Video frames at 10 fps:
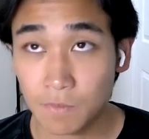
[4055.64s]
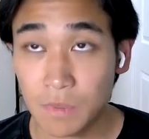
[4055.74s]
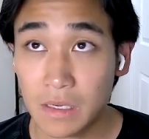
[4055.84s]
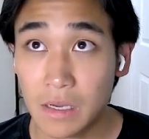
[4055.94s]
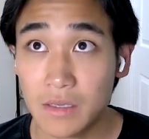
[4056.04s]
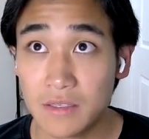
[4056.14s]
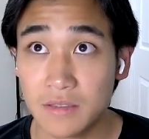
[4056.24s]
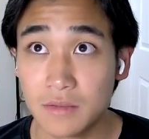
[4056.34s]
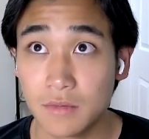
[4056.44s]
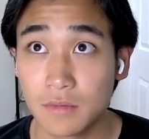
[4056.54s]

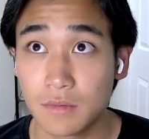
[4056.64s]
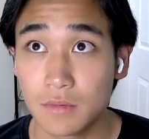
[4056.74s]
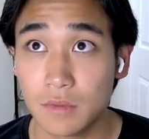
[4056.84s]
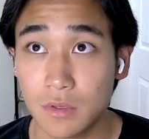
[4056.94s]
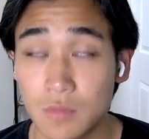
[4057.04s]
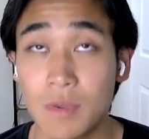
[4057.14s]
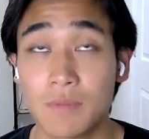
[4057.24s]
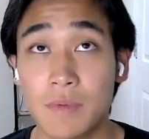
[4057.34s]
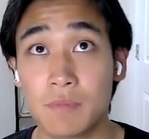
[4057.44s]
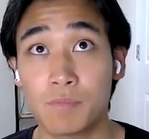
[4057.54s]
because he
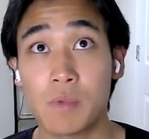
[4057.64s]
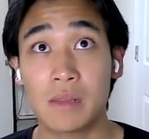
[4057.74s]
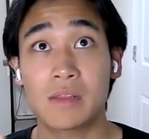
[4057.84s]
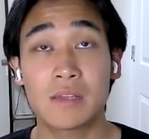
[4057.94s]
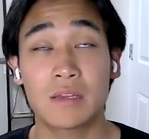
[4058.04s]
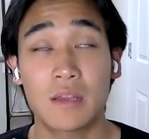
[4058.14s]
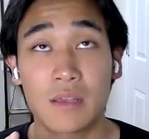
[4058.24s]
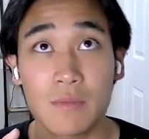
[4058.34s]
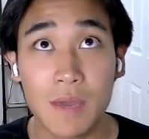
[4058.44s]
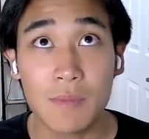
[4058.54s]
might be
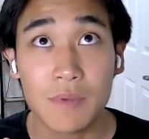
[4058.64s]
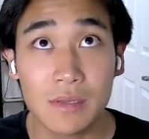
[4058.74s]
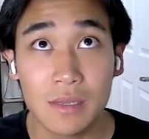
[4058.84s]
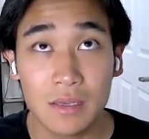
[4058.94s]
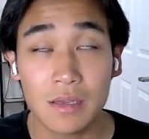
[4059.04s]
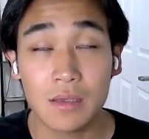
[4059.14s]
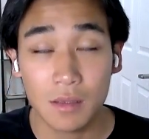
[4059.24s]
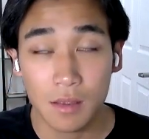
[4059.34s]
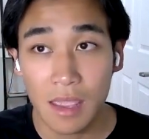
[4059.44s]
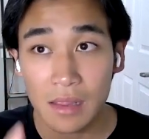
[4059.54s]

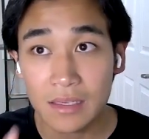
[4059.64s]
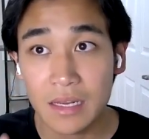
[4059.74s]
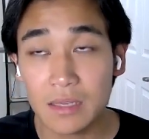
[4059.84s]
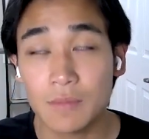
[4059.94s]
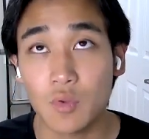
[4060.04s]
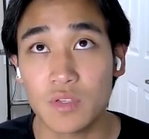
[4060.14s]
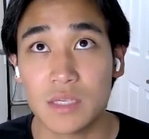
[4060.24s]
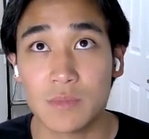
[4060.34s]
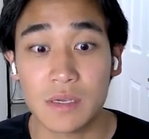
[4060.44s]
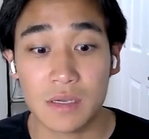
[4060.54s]
alienating both
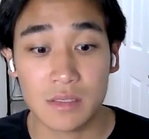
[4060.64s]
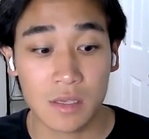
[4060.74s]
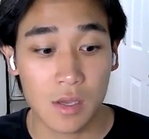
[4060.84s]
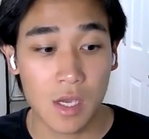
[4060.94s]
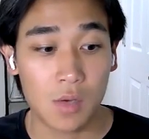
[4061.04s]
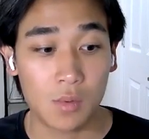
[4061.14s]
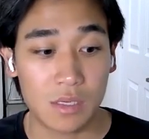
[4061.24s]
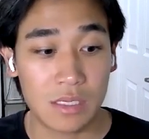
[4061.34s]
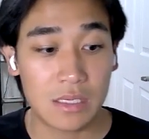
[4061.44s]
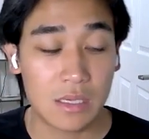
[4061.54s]
sides, because
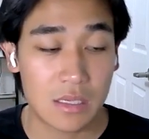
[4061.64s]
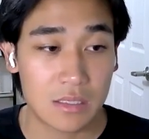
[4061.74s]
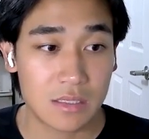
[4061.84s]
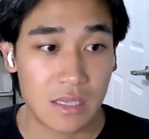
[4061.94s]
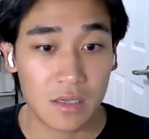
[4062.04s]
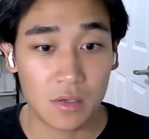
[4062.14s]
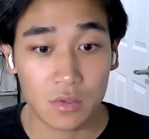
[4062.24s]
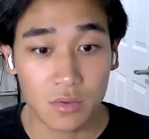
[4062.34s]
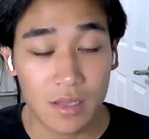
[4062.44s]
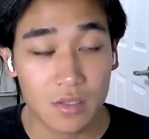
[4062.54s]
when he is saying
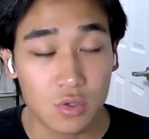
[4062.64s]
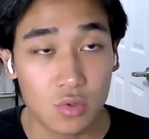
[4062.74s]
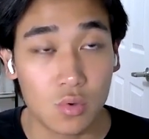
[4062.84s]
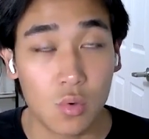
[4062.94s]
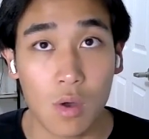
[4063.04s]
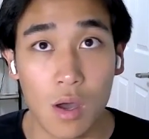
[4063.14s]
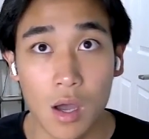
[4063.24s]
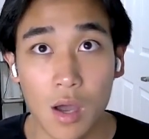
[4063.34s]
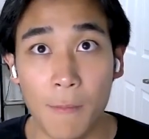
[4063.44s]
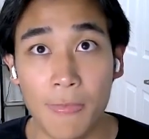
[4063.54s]
congrats to
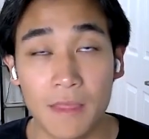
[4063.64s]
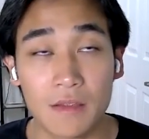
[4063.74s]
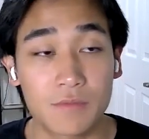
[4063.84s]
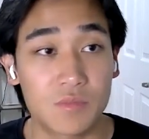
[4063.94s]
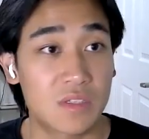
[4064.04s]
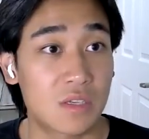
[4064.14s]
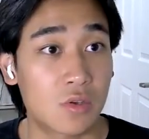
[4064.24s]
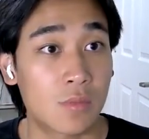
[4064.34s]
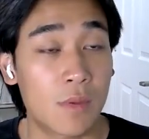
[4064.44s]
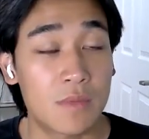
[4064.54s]
si
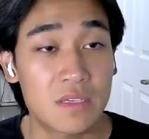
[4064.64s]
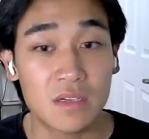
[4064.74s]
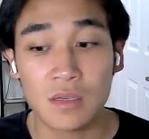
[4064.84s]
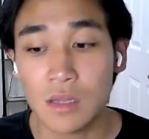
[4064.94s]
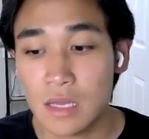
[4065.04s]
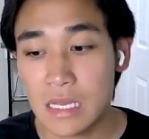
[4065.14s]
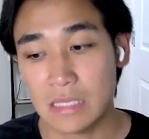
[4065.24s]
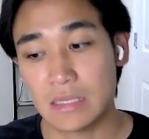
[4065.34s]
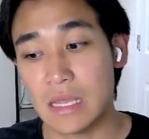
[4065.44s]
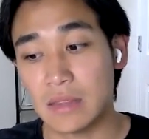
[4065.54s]
Pembesinla,
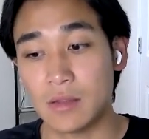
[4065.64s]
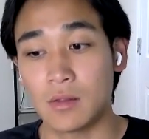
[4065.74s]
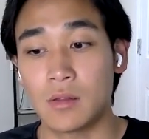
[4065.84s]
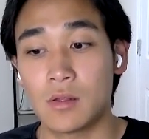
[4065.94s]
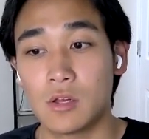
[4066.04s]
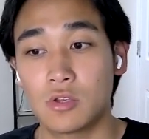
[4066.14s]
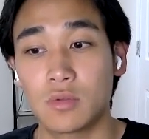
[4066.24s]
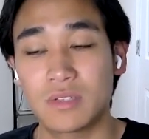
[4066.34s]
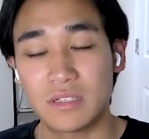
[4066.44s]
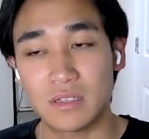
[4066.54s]
then the
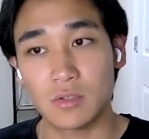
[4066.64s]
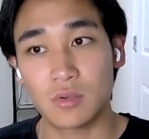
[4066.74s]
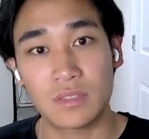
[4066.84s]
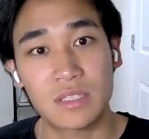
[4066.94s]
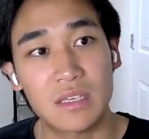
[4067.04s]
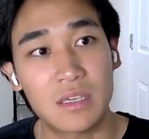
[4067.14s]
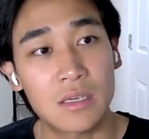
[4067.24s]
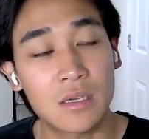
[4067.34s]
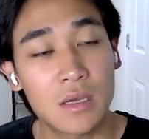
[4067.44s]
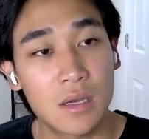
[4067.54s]
Lobsangi